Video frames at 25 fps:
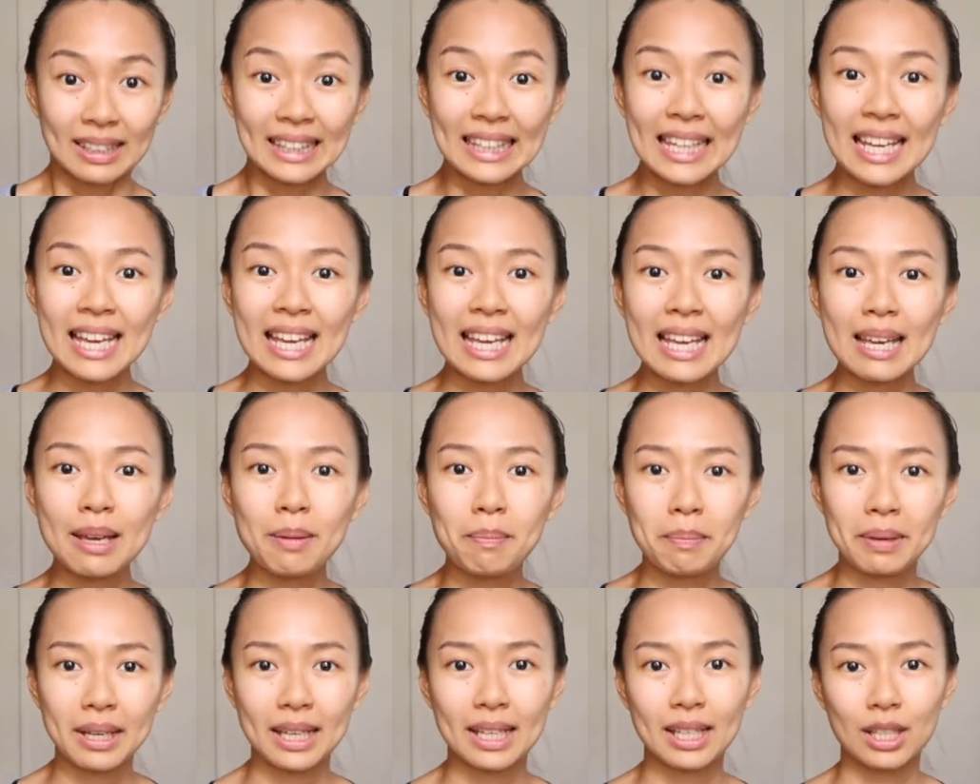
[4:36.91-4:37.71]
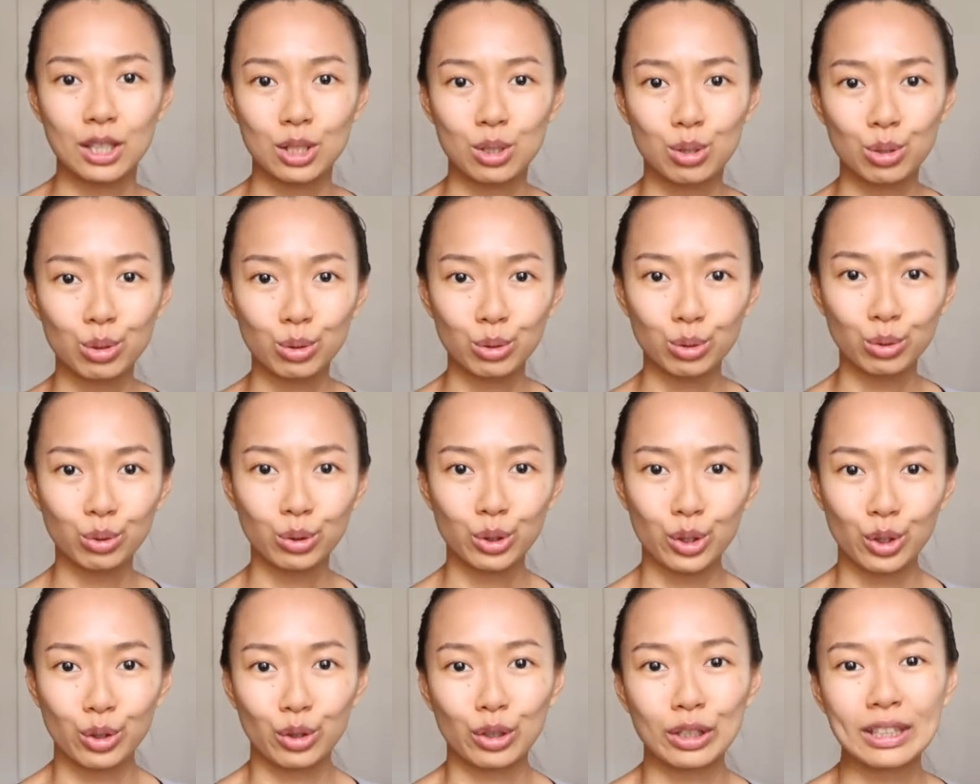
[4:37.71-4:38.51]
deep into
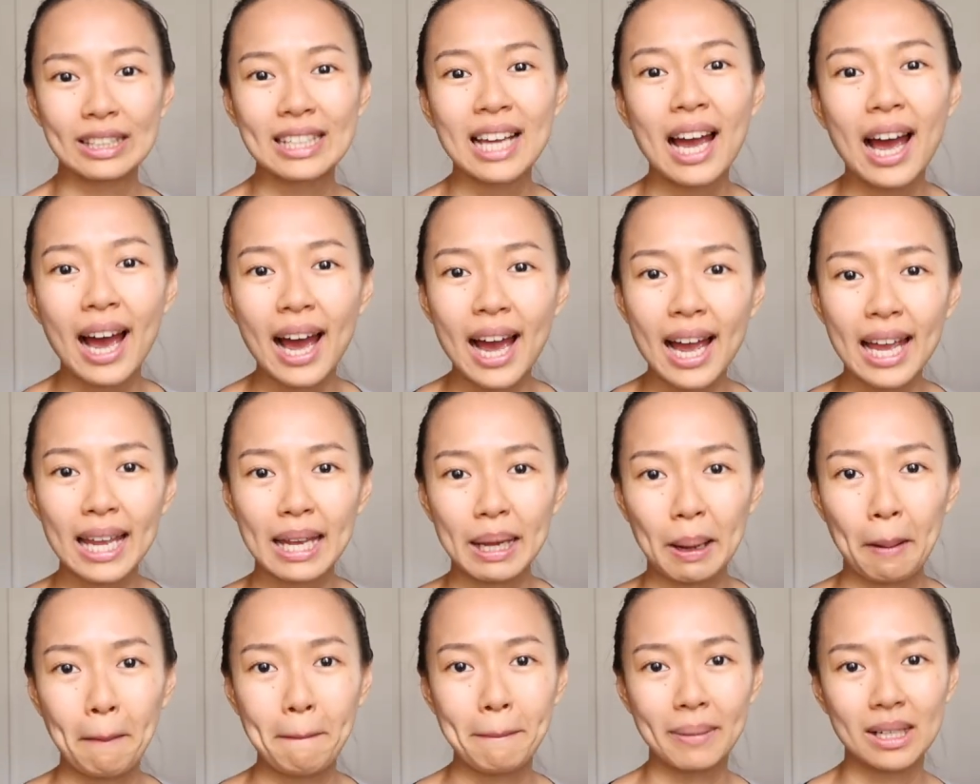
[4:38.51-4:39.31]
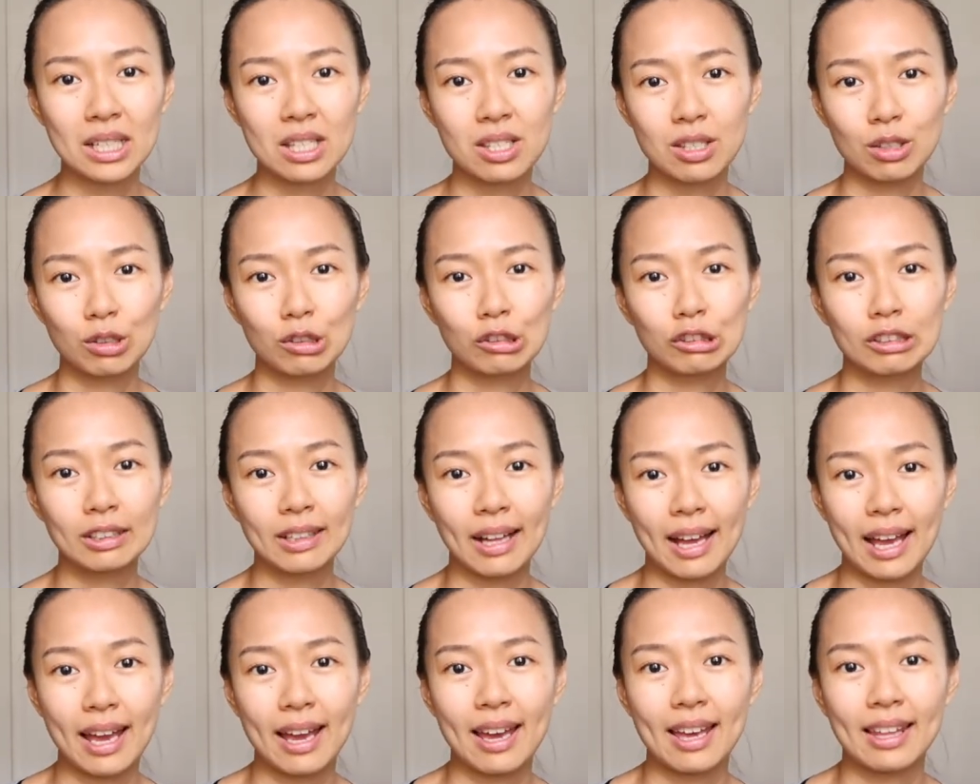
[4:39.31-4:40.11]
your tight
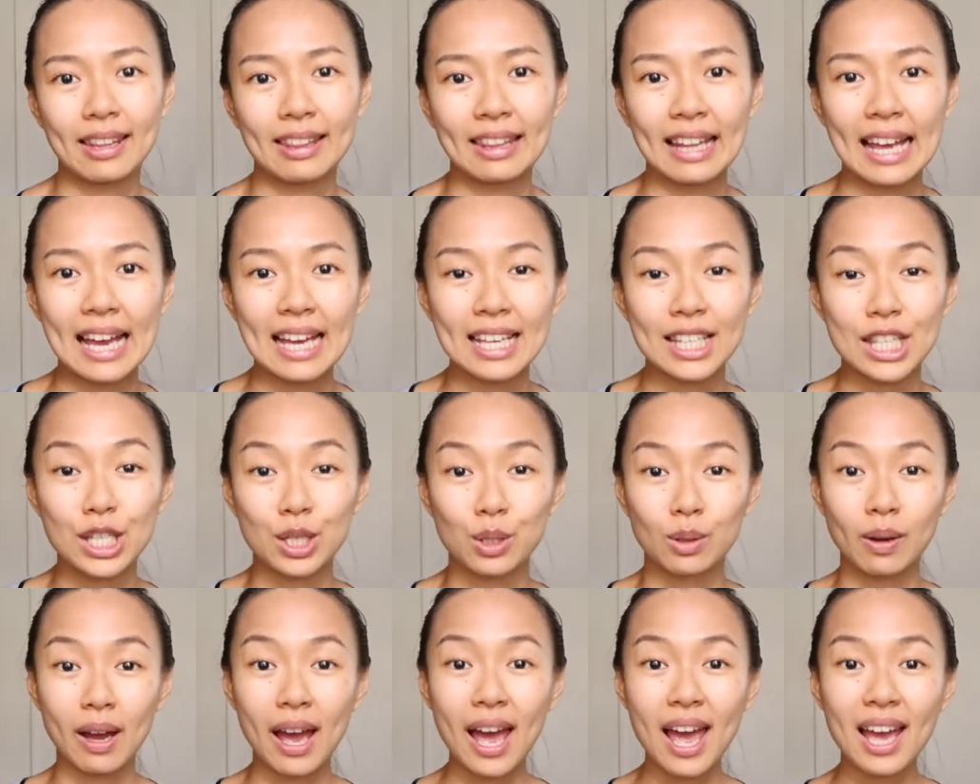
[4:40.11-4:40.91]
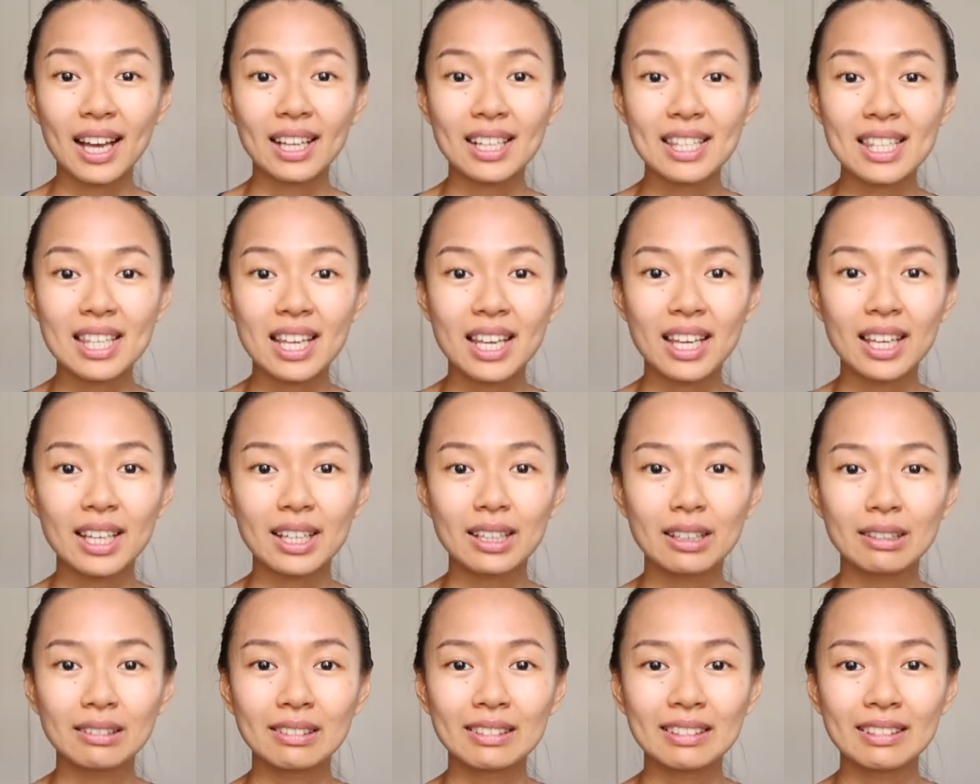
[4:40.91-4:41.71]
muscle, and as you
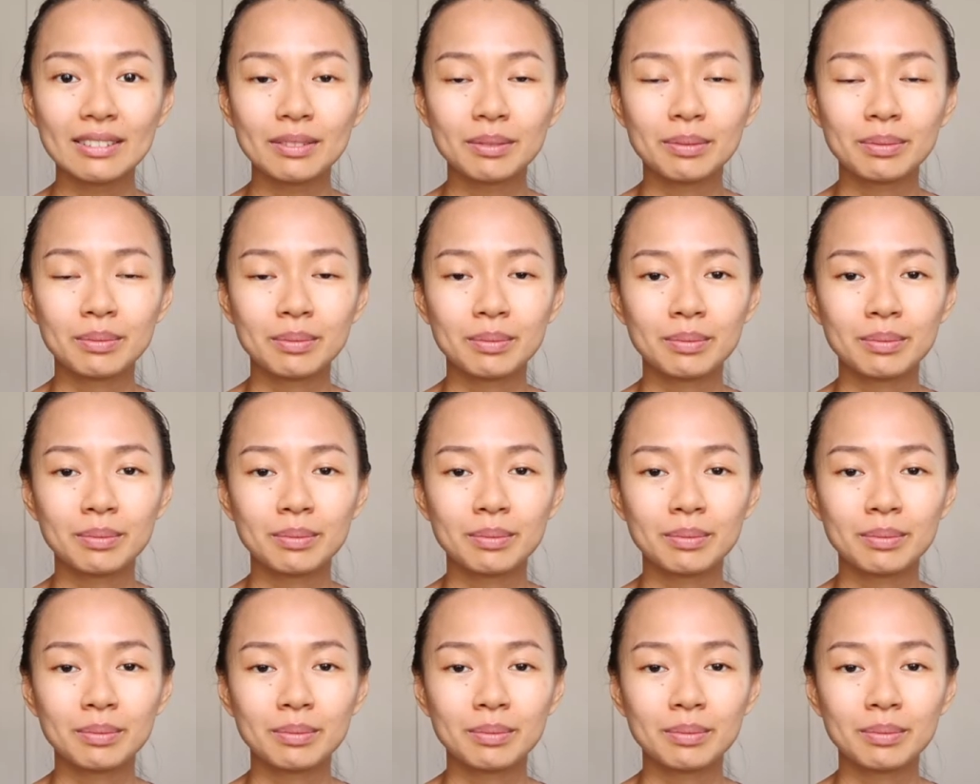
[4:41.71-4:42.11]
exhale,